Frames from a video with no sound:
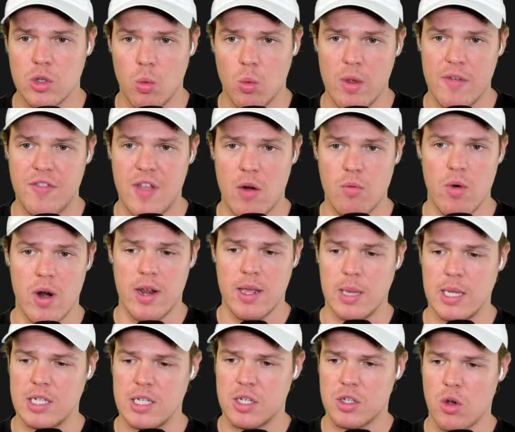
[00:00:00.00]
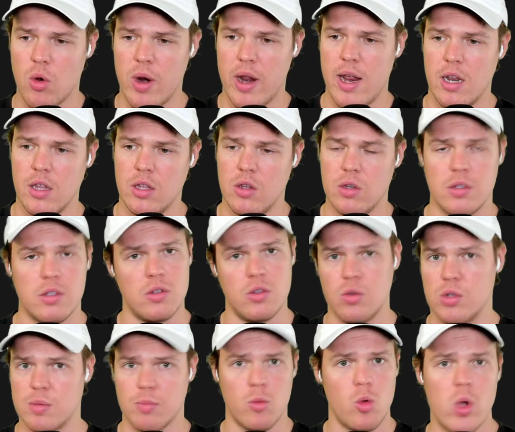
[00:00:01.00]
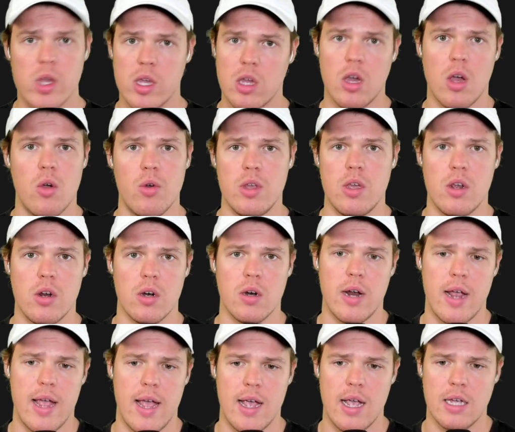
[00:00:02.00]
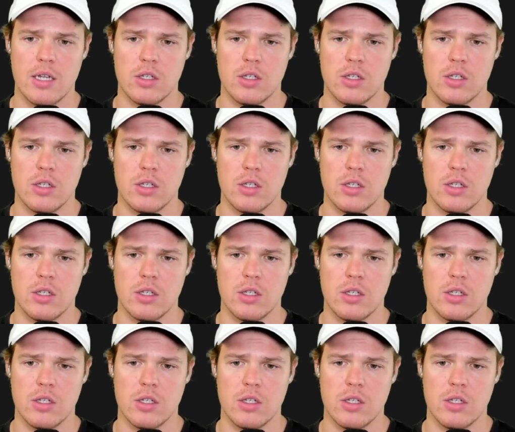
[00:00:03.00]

with that running, let's just go ahead and just do some quick code here as